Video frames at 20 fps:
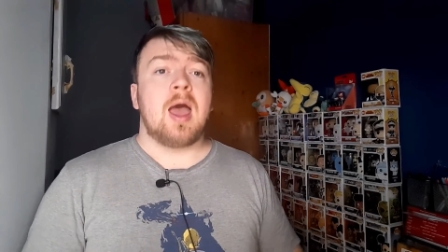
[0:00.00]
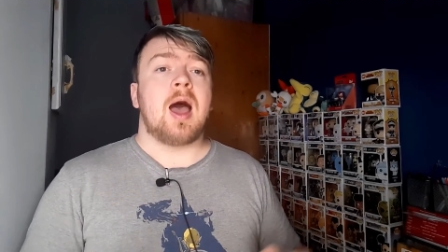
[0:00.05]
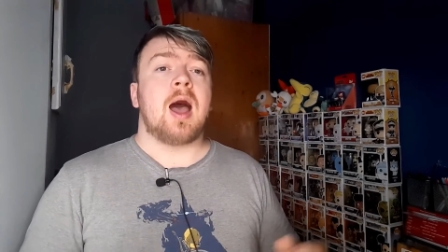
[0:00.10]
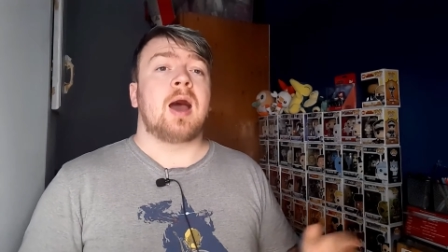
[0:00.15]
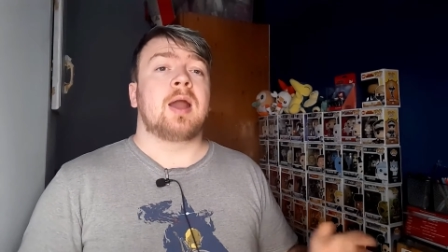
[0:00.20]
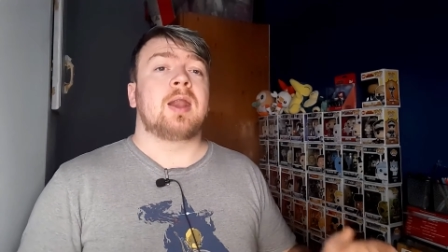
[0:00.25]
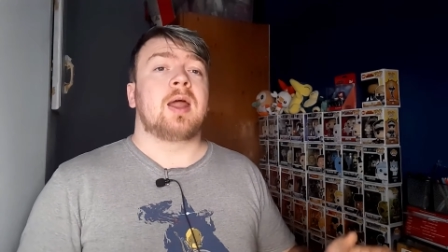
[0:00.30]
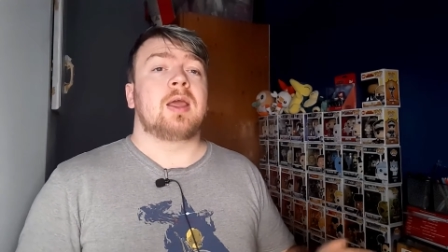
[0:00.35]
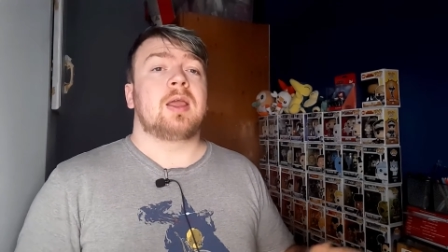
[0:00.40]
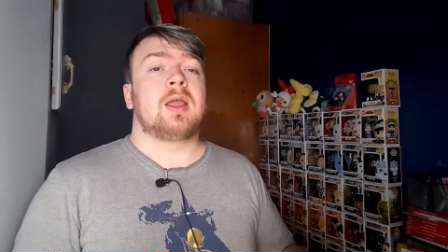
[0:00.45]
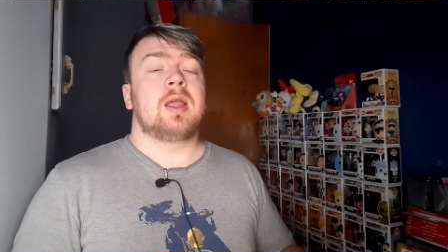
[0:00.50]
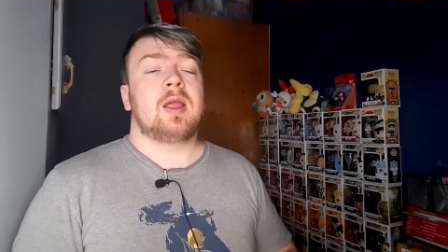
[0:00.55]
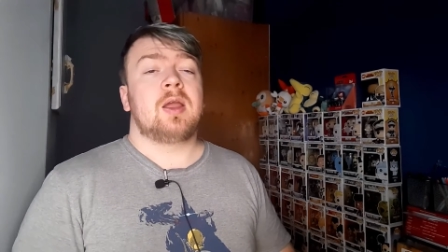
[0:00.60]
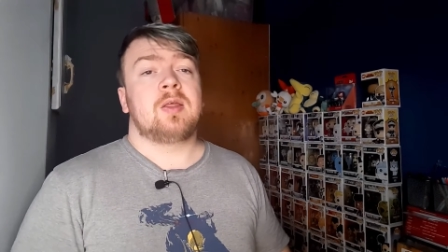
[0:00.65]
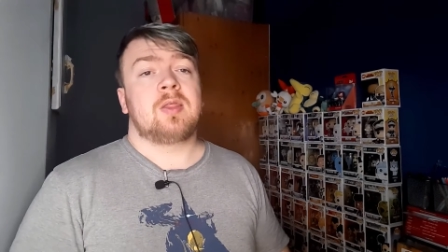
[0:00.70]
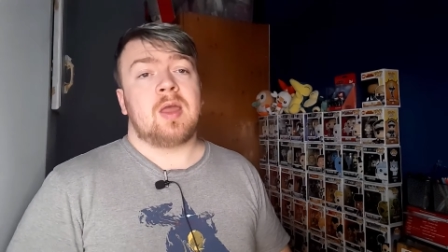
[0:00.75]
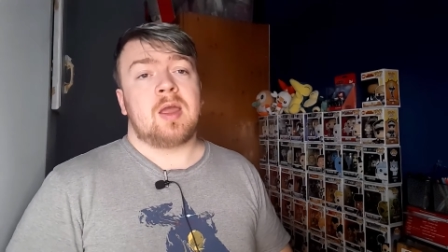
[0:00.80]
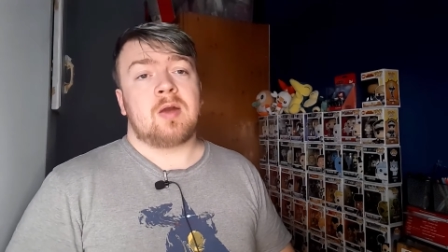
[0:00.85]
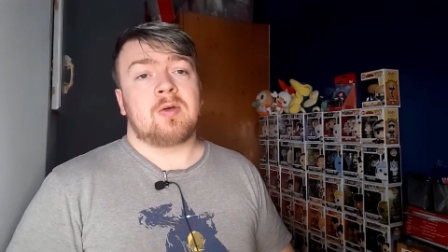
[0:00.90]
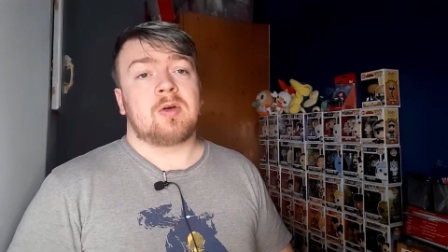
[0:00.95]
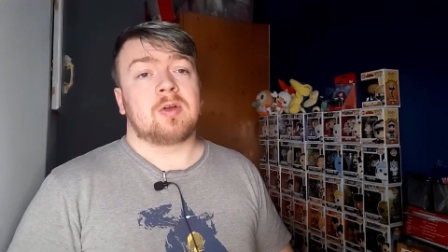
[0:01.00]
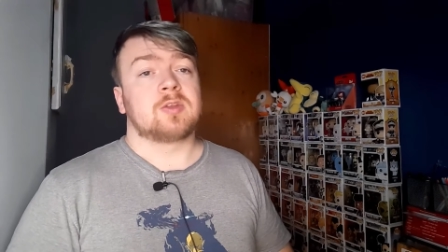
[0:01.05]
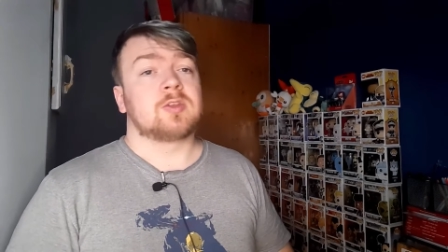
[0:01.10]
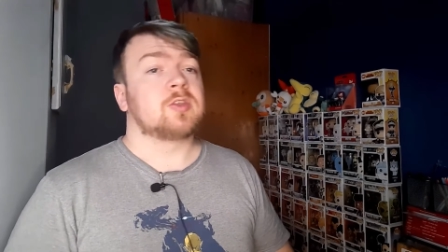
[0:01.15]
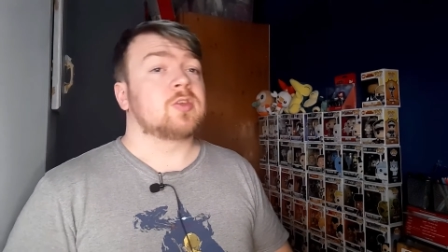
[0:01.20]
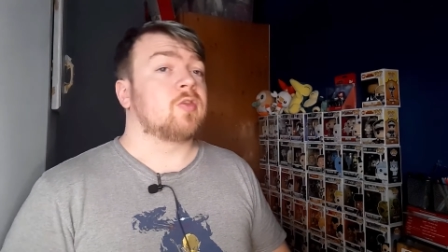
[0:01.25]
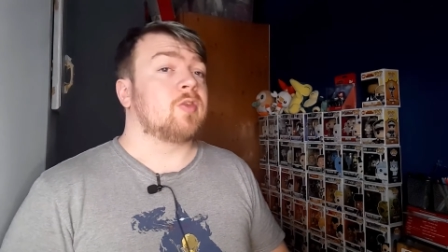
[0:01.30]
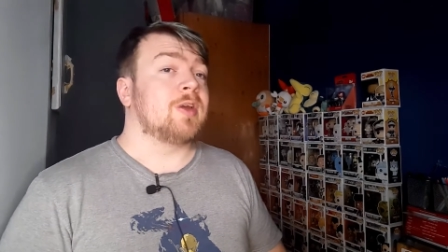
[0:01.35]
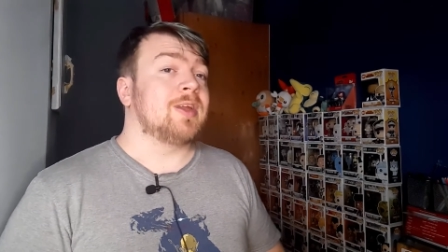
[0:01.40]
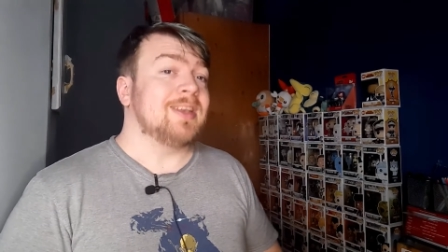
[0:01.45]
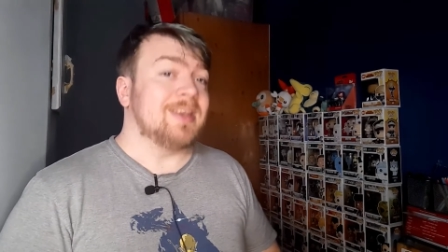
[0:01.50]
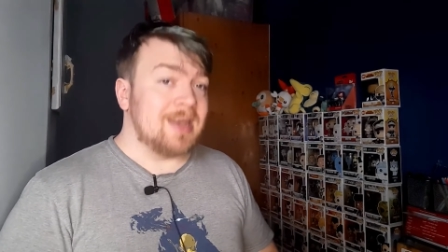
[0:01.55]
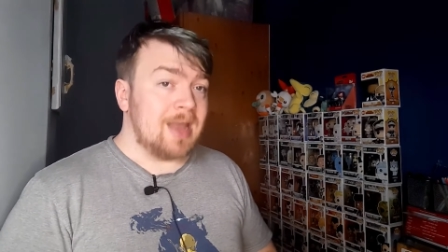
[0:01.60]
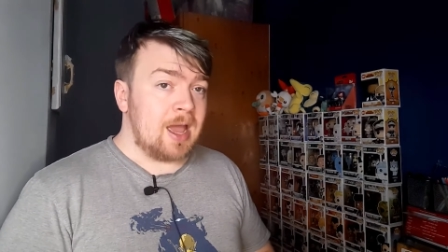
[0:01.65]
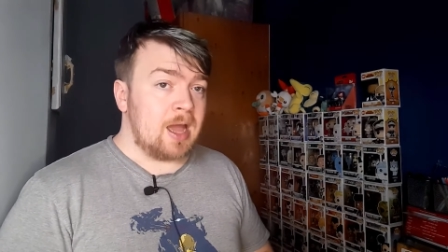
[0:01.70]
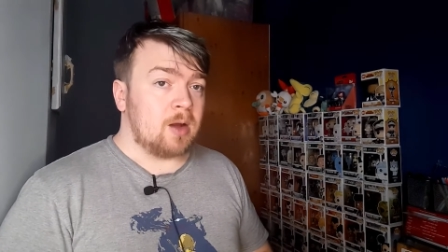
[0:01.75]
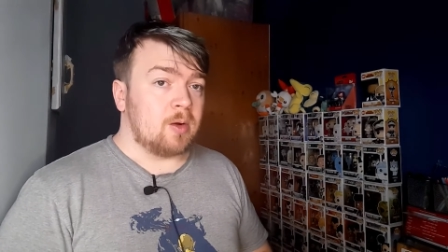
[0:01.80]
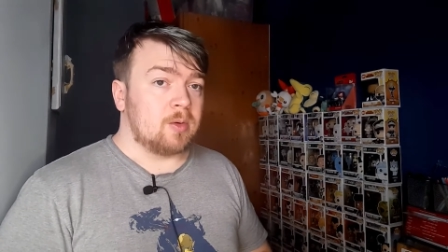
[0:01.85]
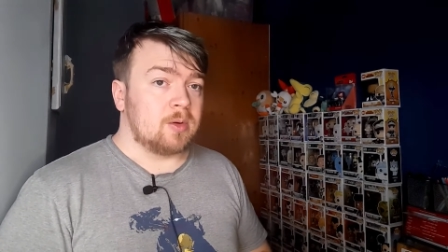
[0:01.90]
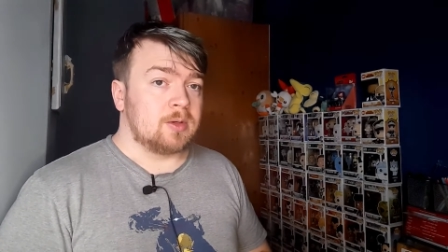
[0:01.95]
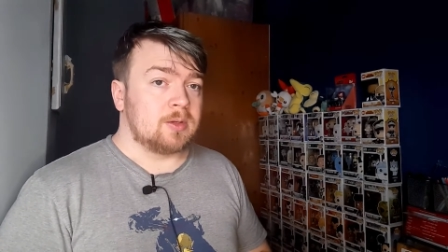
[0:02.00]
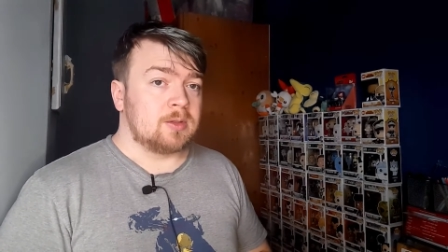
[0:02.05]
and here they are on screen now.